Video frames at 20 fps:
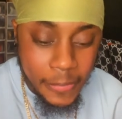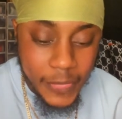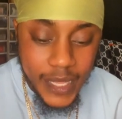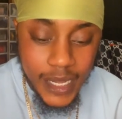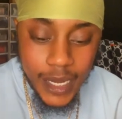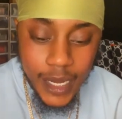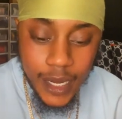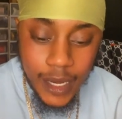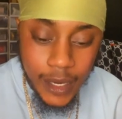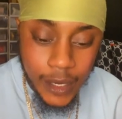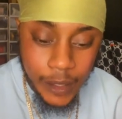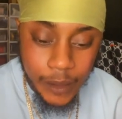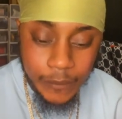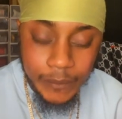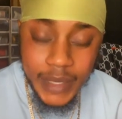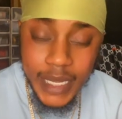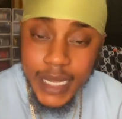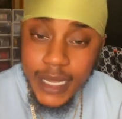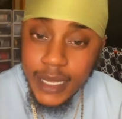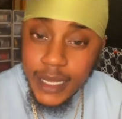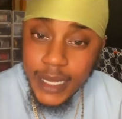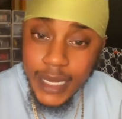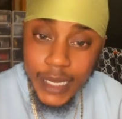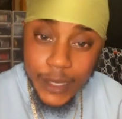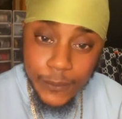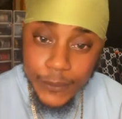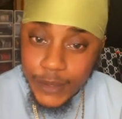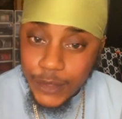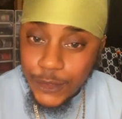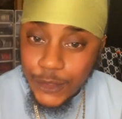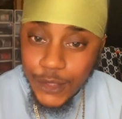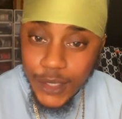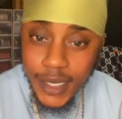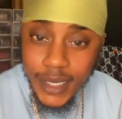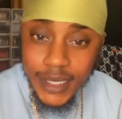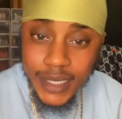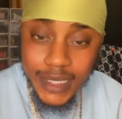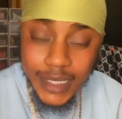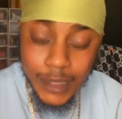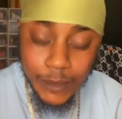I will
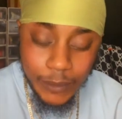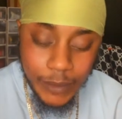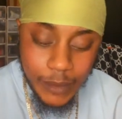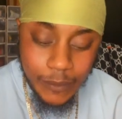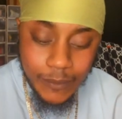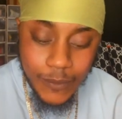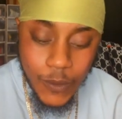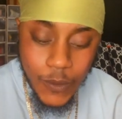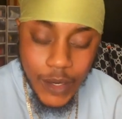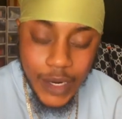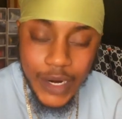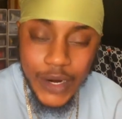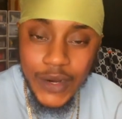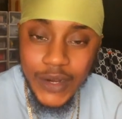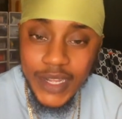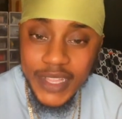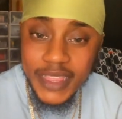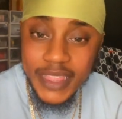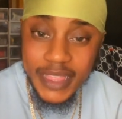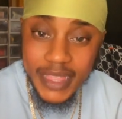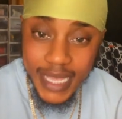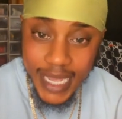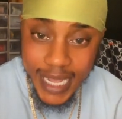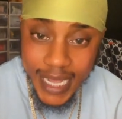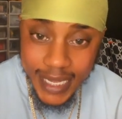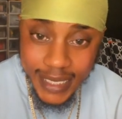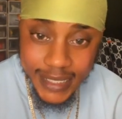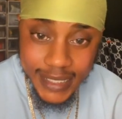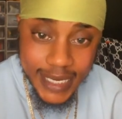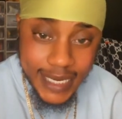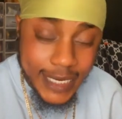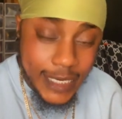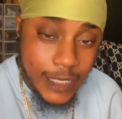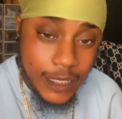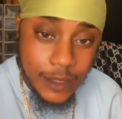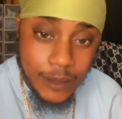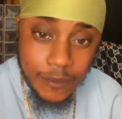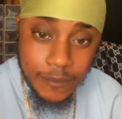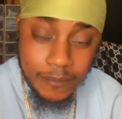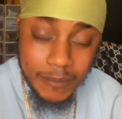talk a little bit more on that
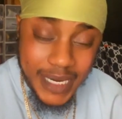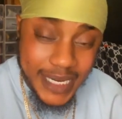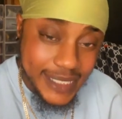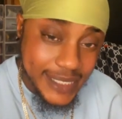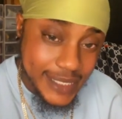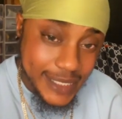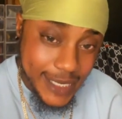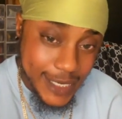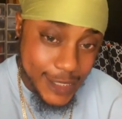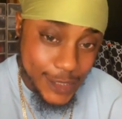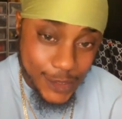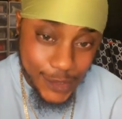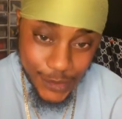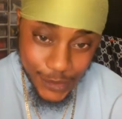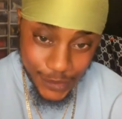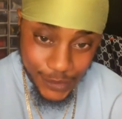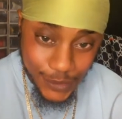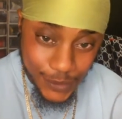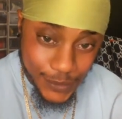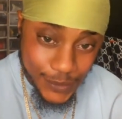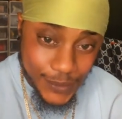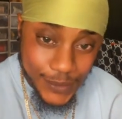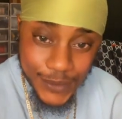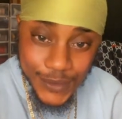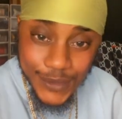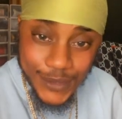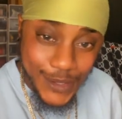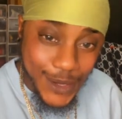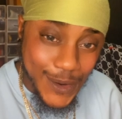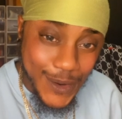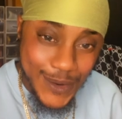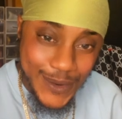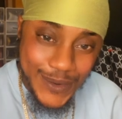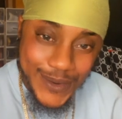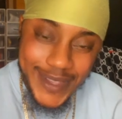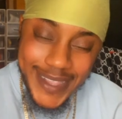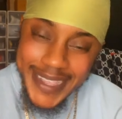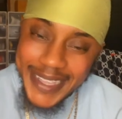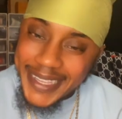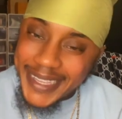in my stage 2. So
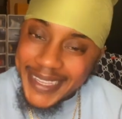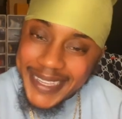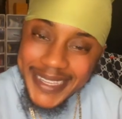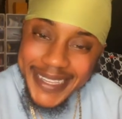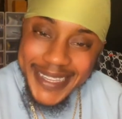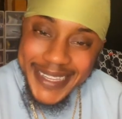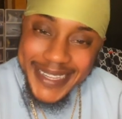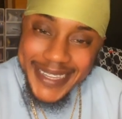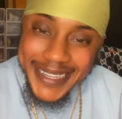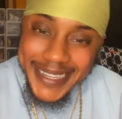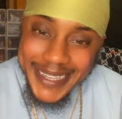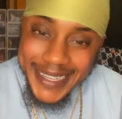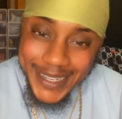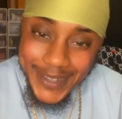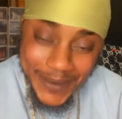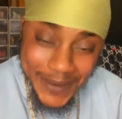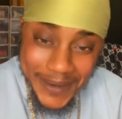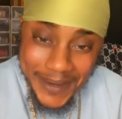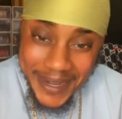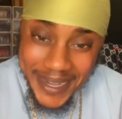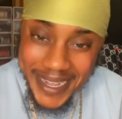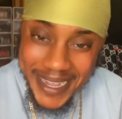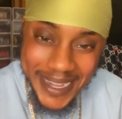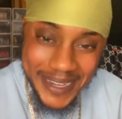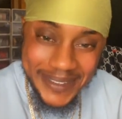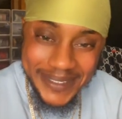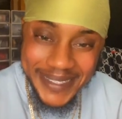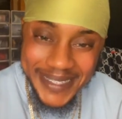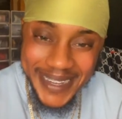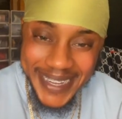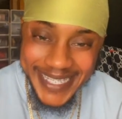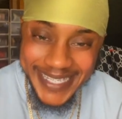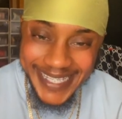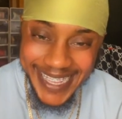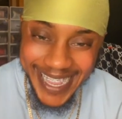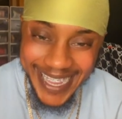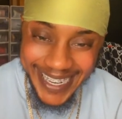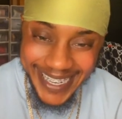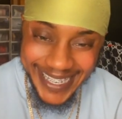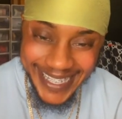whew, I'm so
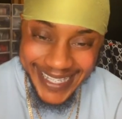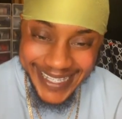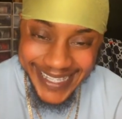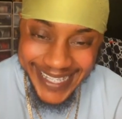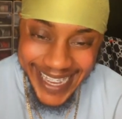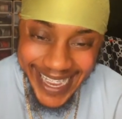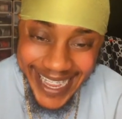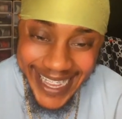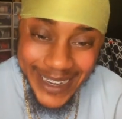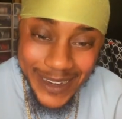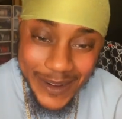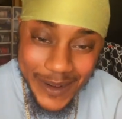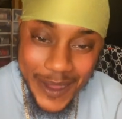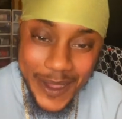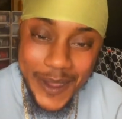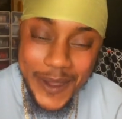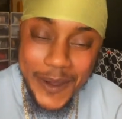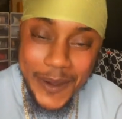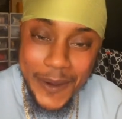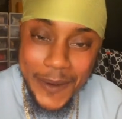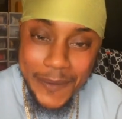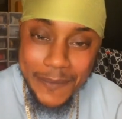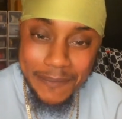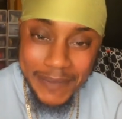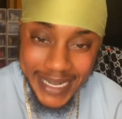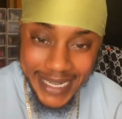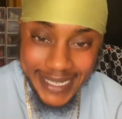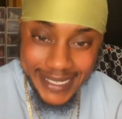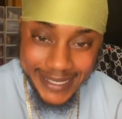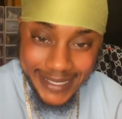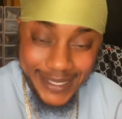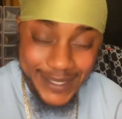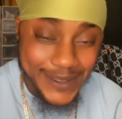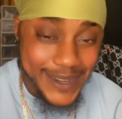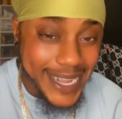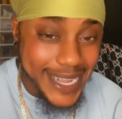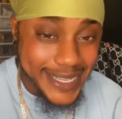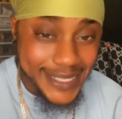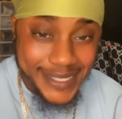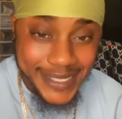excited. 10 months. You
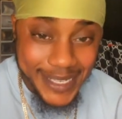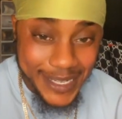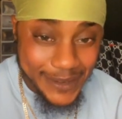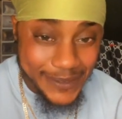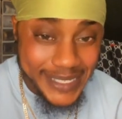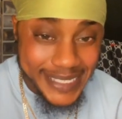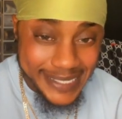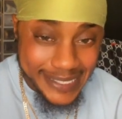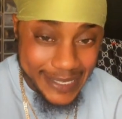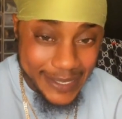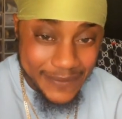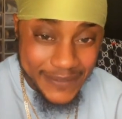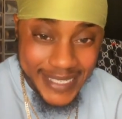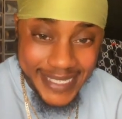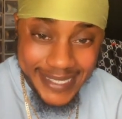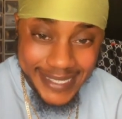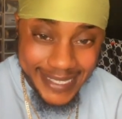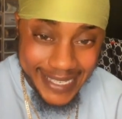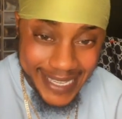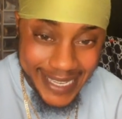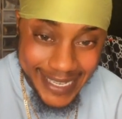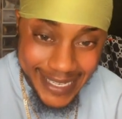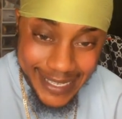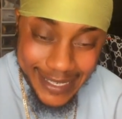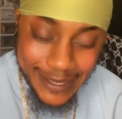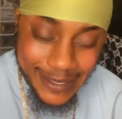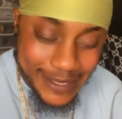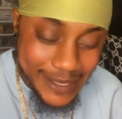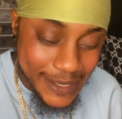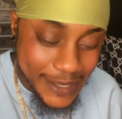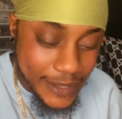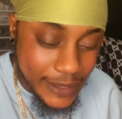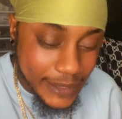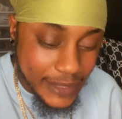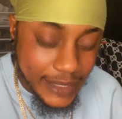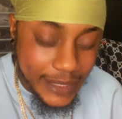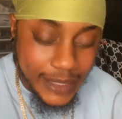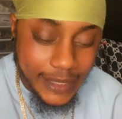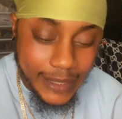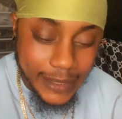guys gonna receive this late,
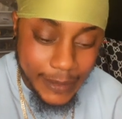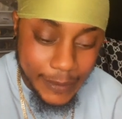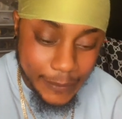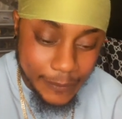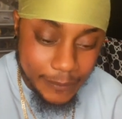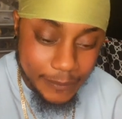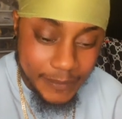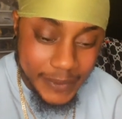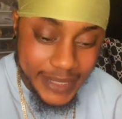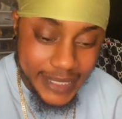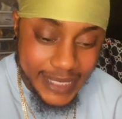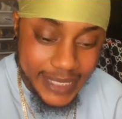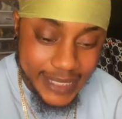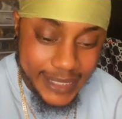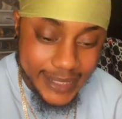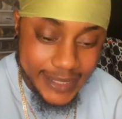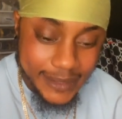but